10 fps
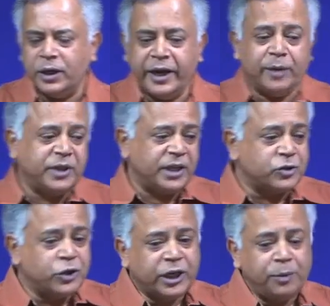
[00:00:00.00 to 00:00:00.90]
If they are
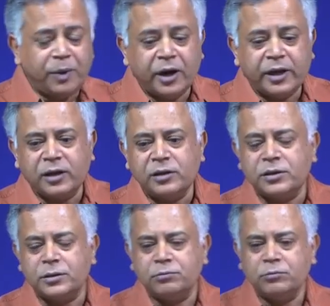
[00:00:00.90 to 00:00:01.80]
sticky
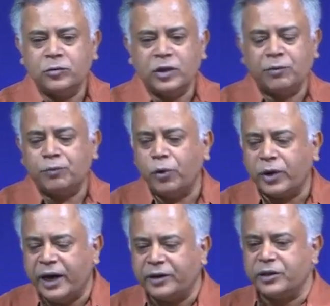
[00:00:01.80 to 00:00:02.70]
particles, their flow
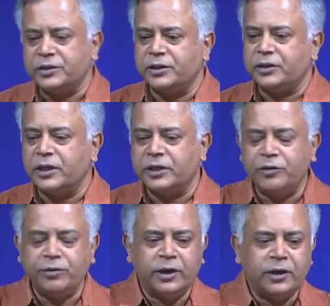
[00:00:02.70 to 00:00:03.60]
characteristics are
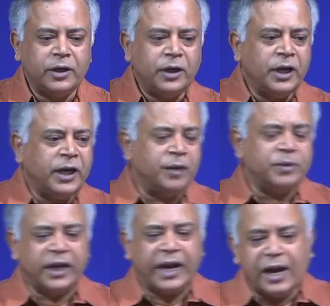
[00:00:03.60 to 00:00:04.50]
different. If they
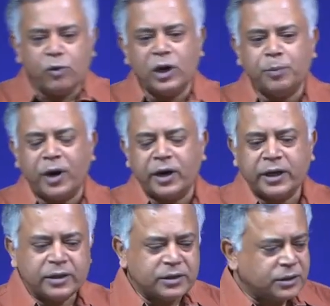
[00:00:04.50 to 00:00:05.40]
are angular
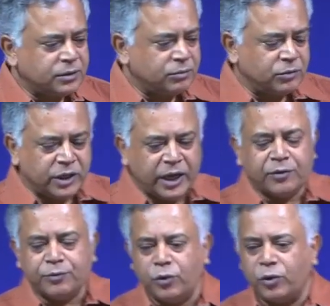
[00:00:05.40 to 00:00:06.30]
particles,
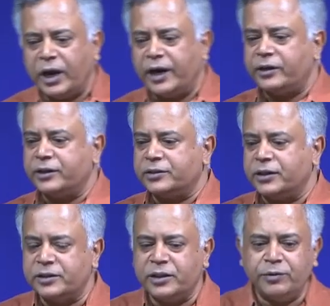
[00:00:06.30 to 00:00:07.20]
their flow
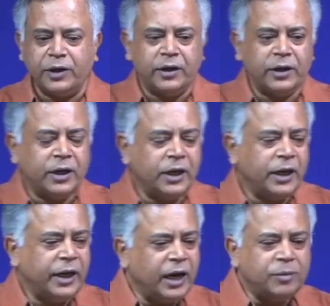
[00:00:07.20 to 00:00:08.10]
characteristics are different.
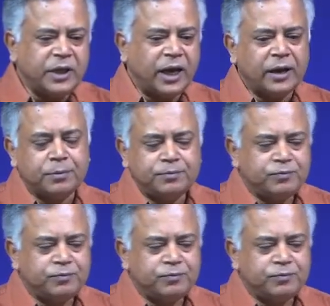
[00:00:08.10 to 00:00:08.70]
If they are